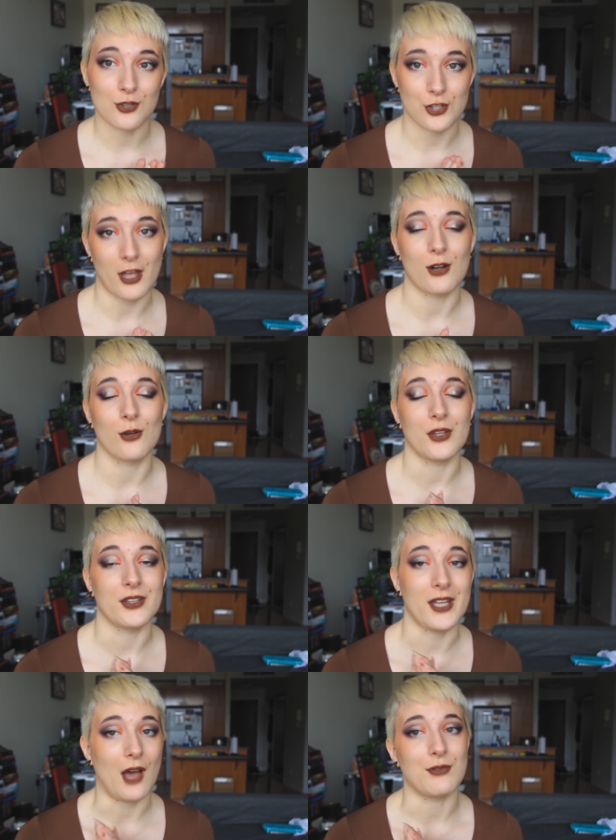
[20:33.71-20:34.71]
shadow that
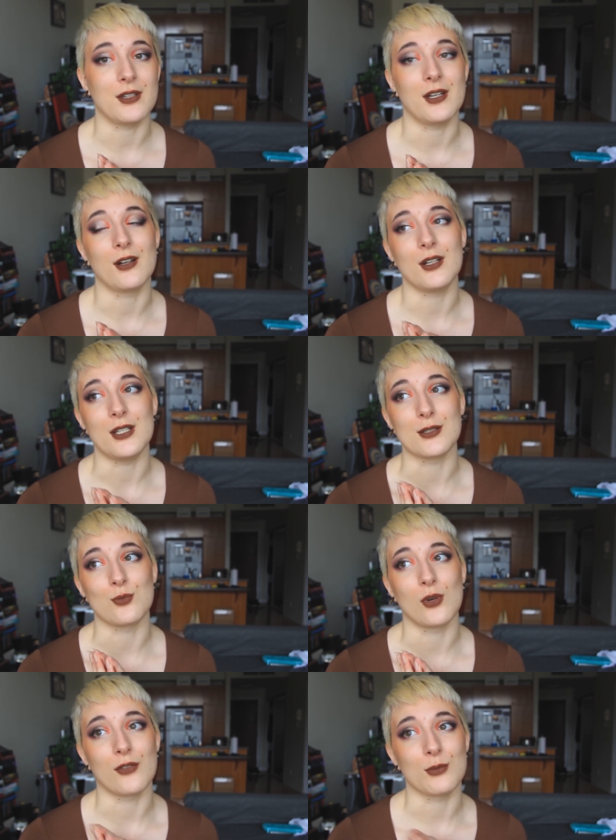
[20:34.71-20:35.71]
they have in there is
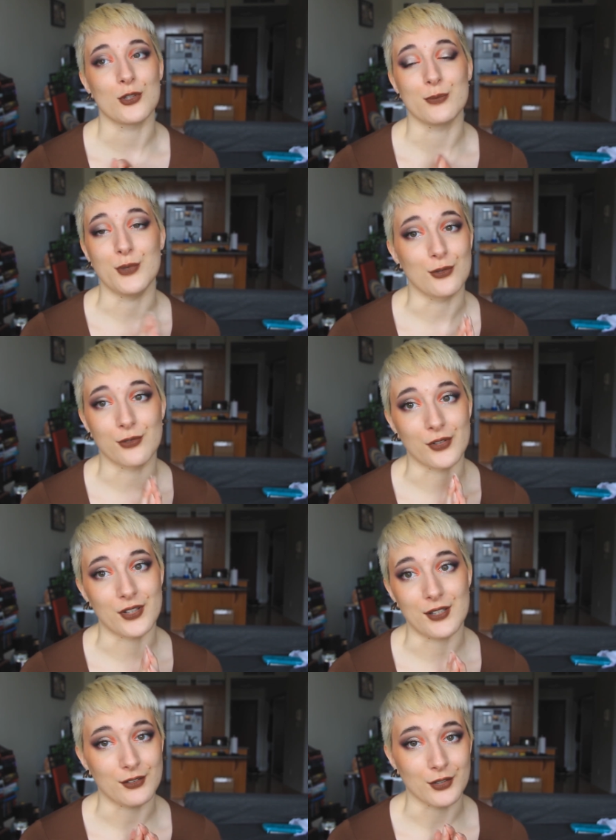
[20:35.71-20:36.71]
one of the most beautiful that
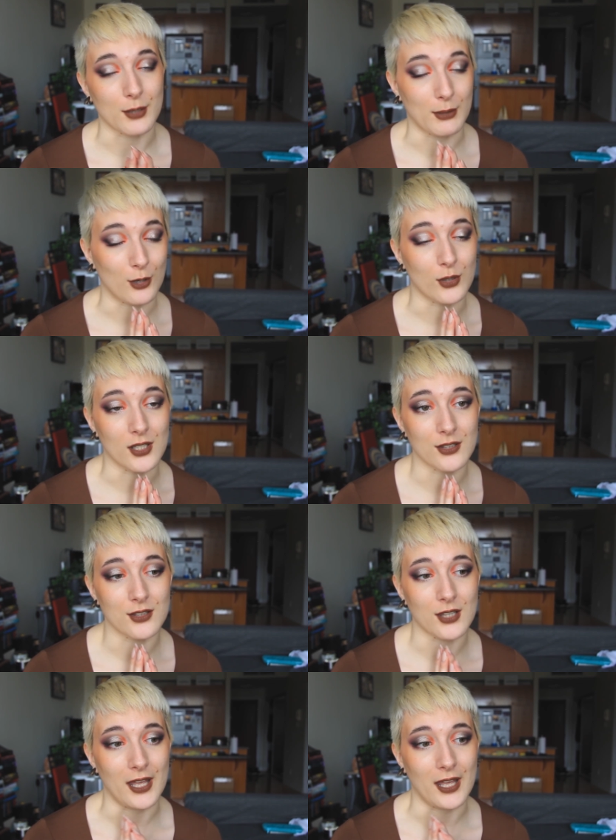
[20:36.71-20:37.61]
they've ever come out with.